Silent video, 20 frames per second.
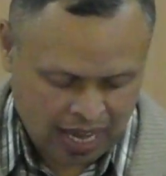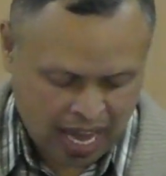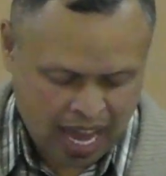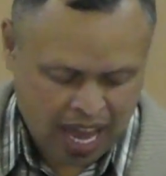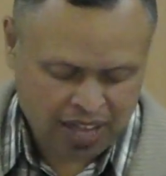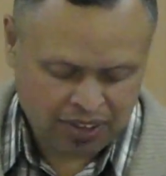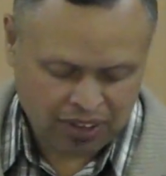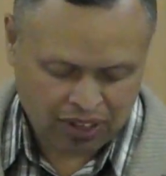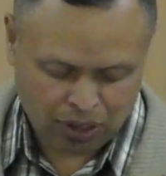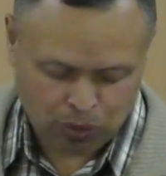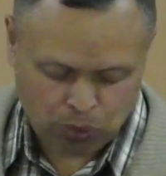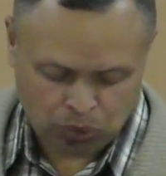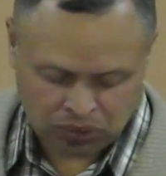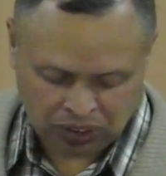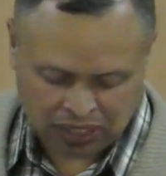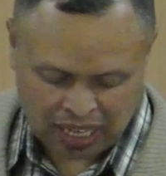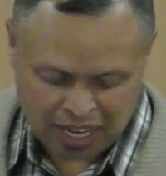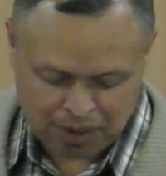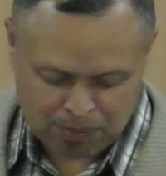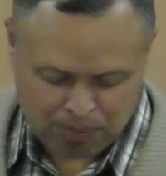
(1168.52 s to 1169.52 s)
And I will
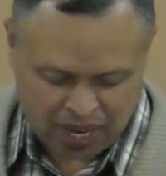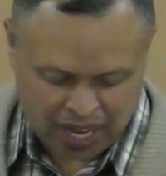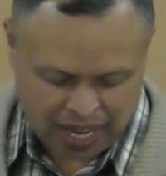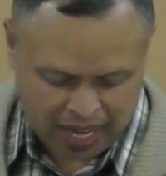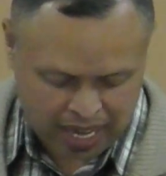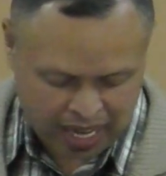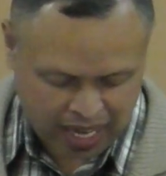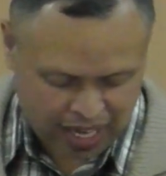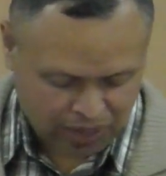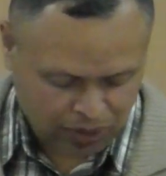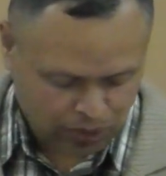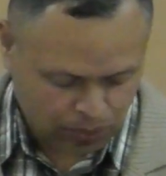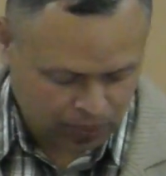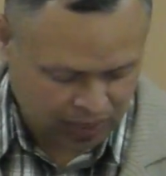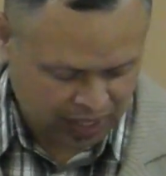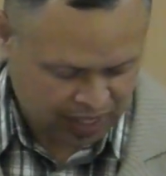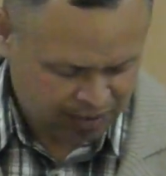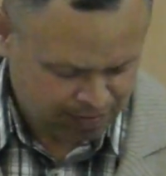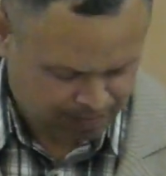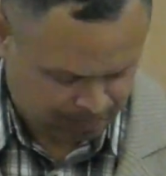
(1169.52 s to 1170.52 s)
take my hand
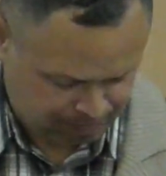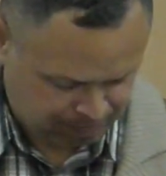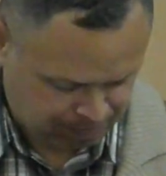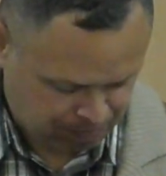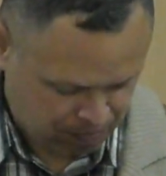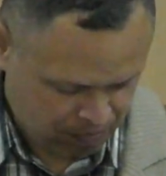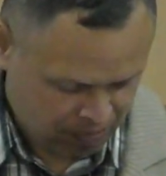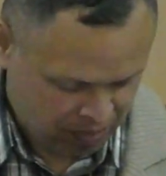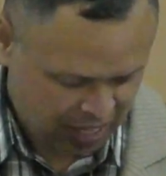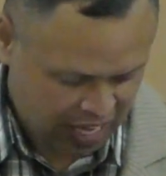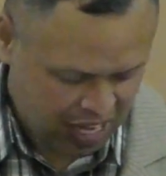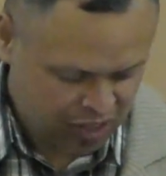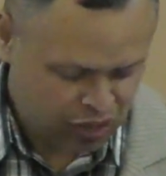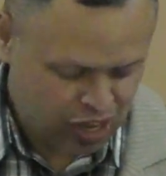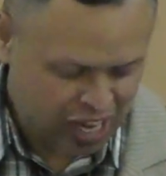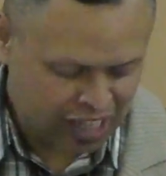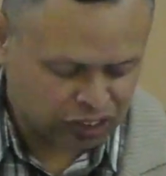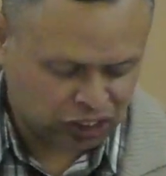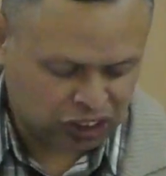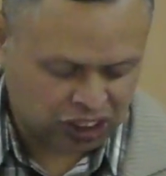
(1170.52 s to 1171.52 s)
away, and
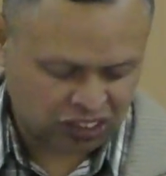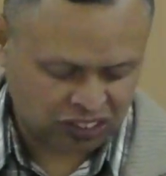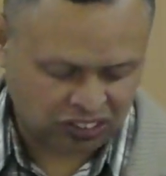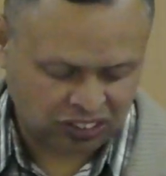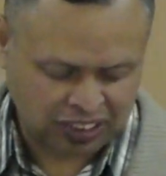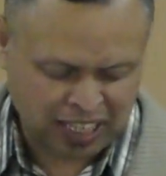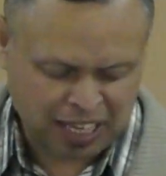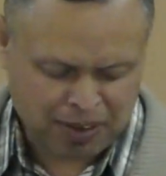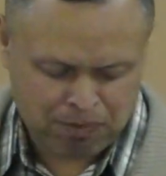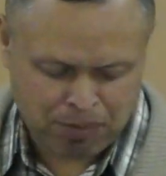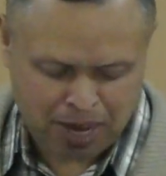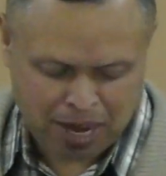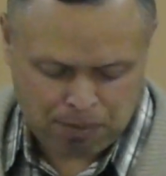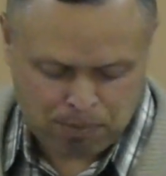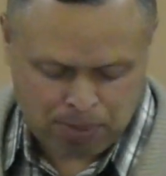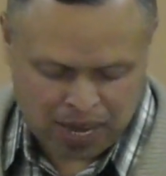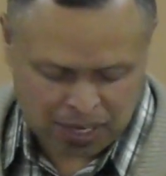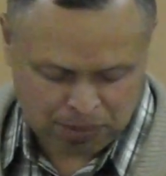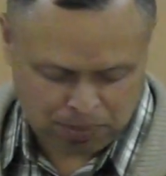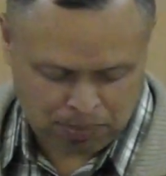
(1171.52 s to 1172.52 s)
thou shalt see my
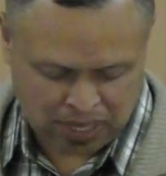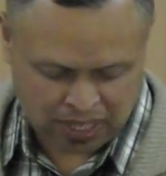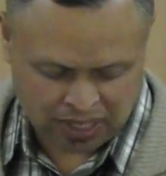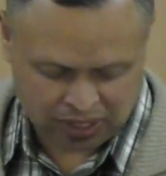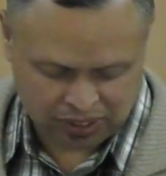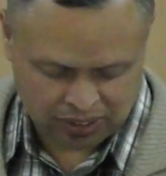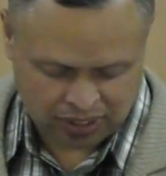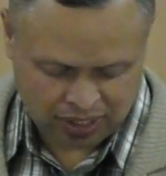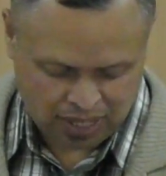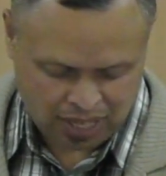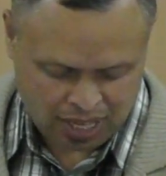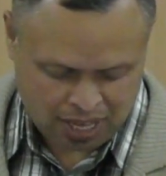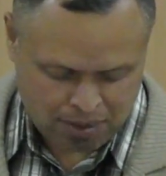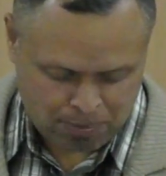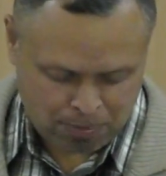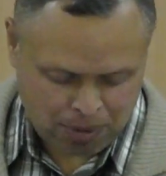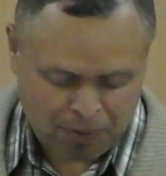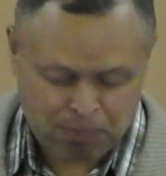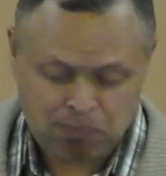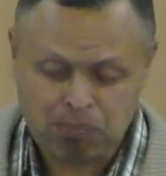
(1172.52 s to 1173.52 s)
back parts,
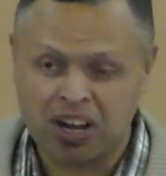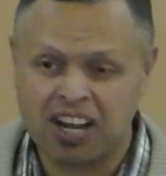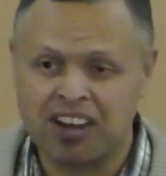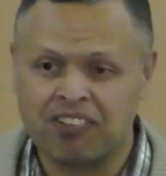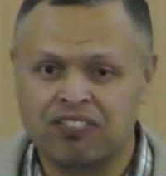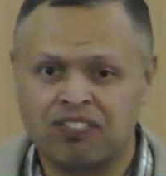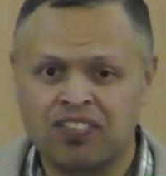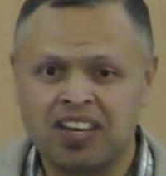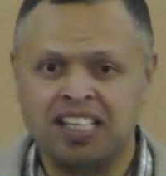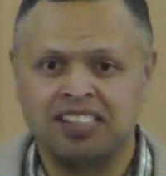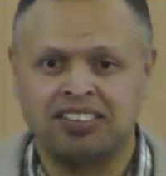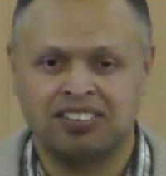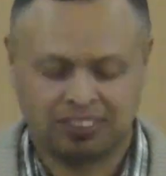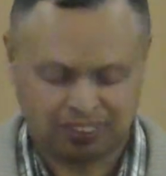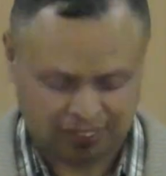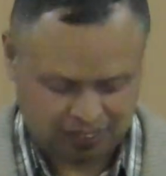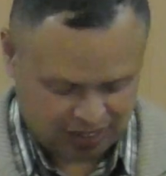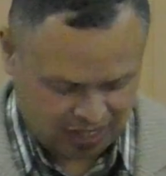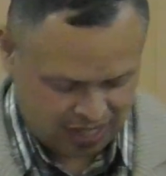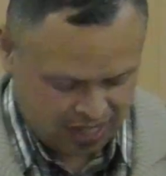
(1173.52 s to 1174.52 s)
but my
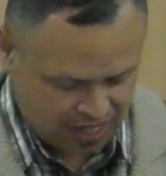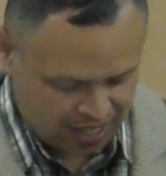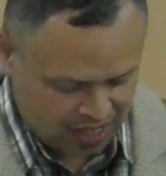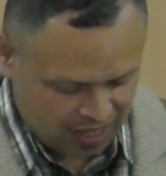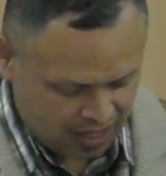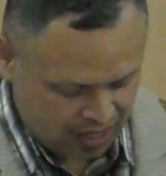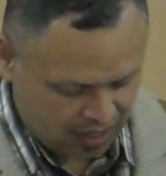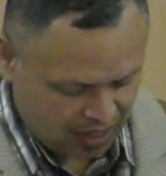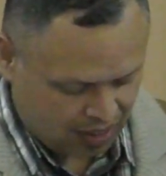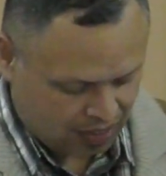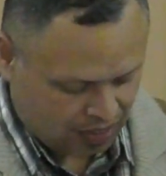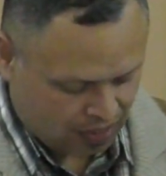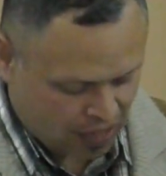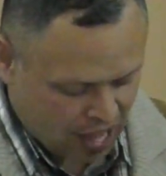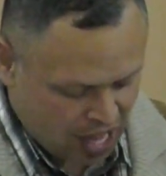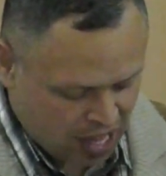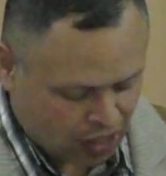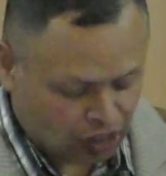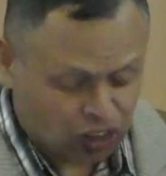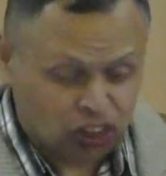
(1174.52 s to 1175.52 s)
face
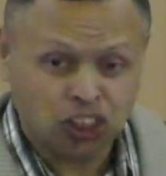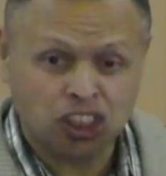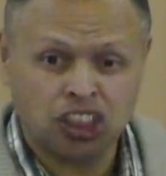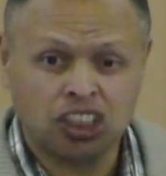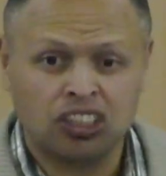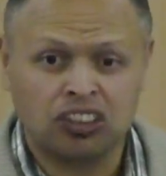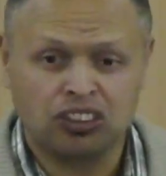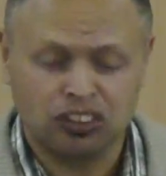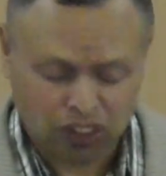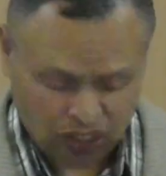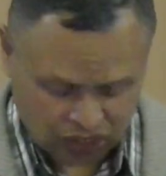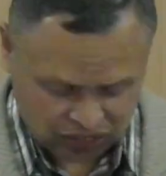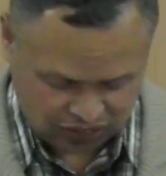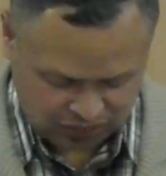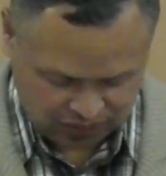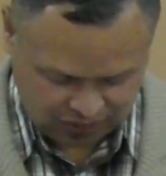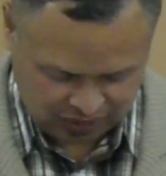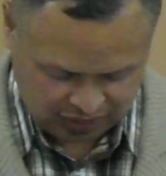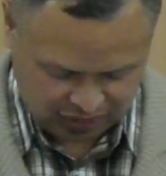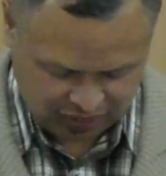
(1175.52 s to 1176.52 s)
thou shalt not
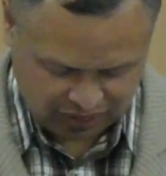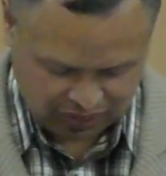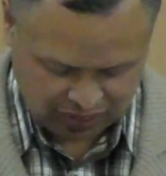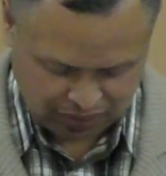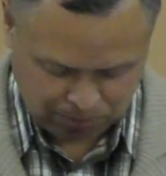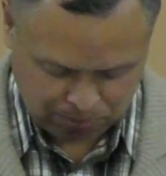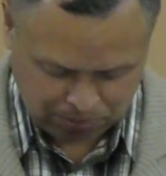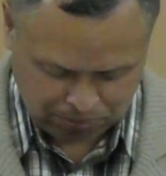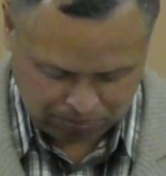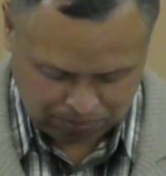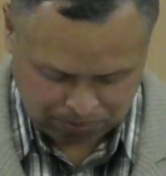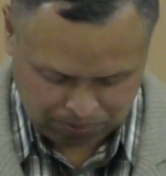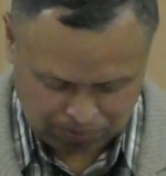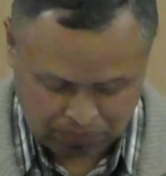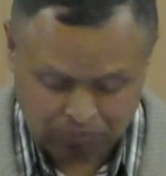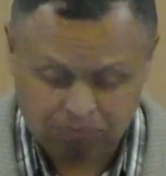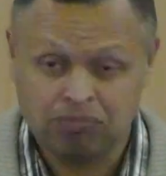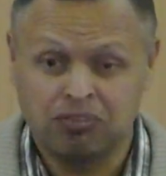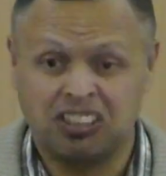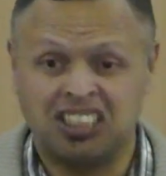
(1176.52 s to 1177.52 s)

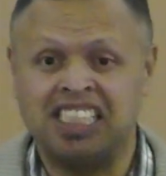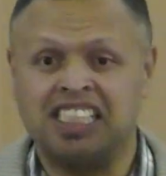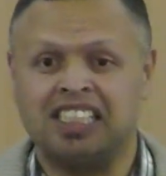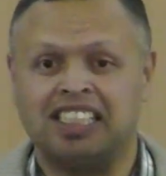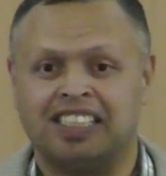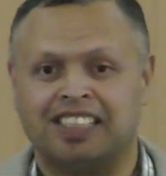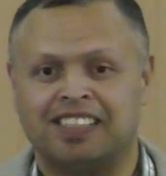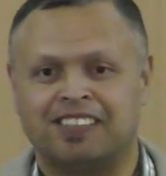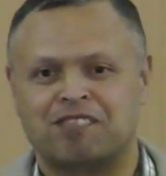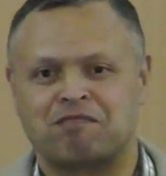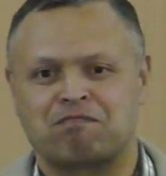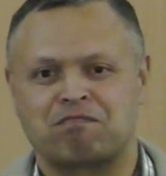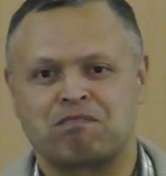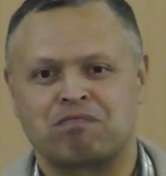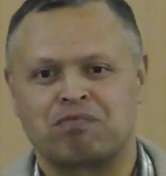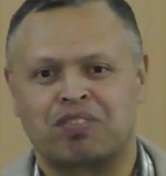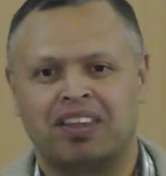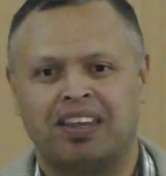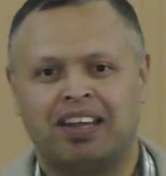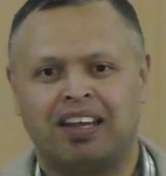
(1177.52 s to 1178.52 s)
see.
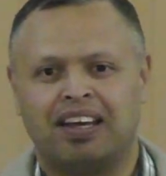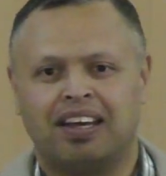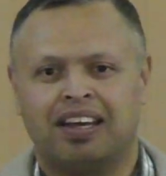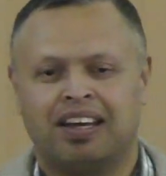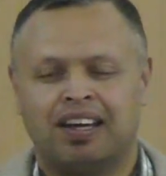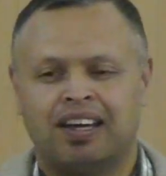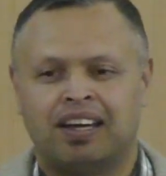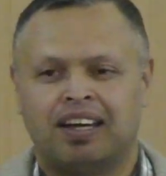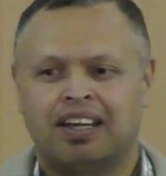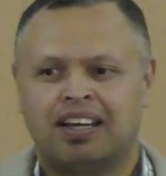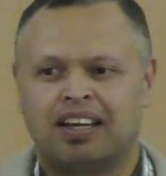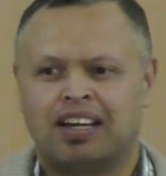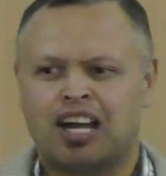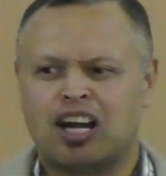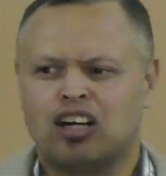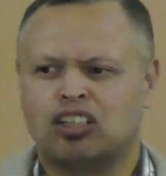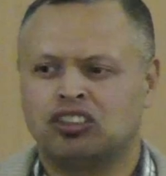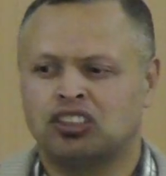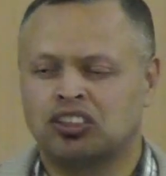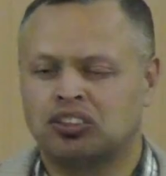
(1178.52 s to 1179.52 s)

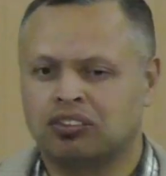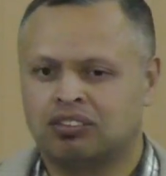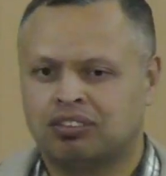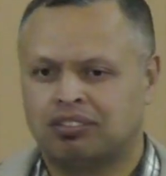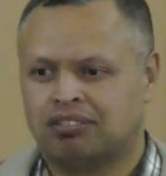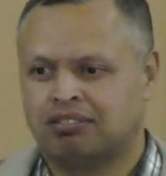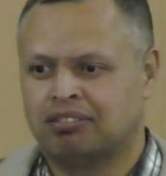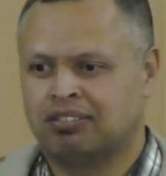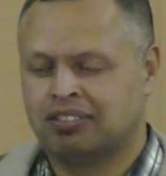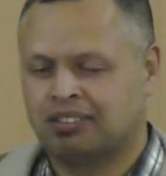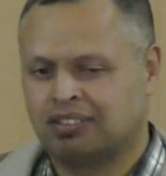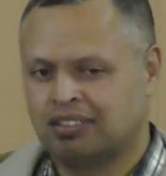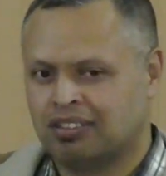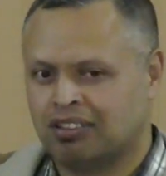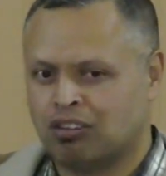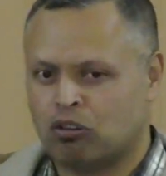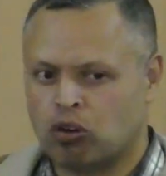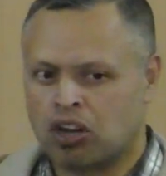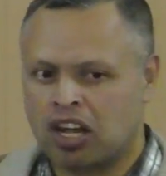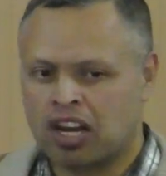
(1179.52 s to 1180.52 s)
Now, just,
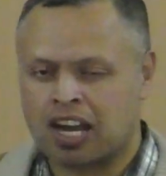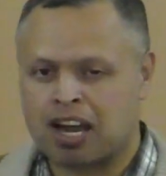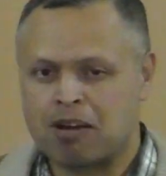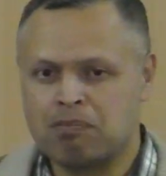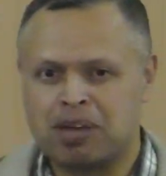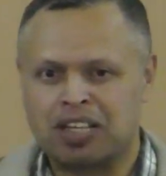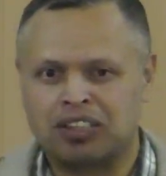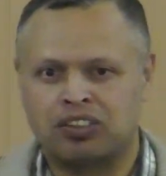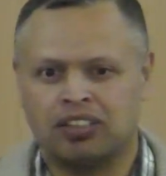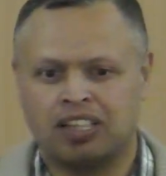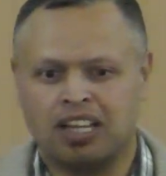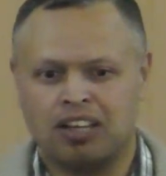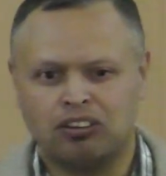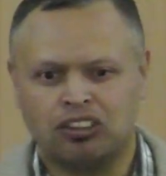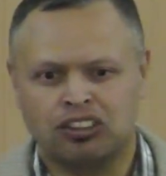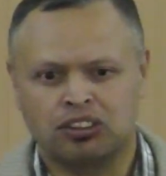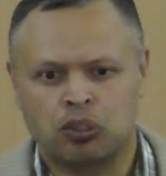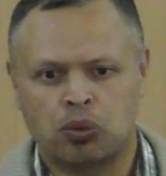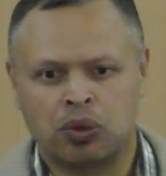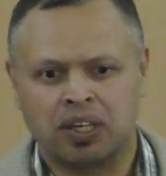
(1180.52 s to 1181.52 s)
we're going to come back to that and
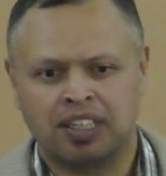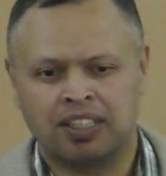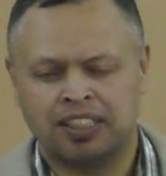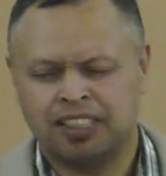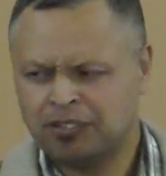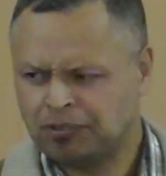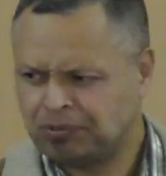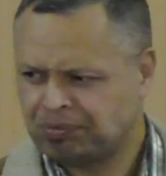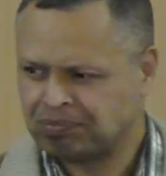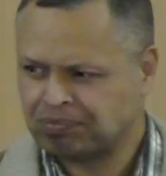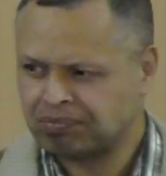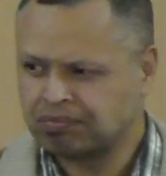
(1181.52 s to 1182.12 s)
just quickly.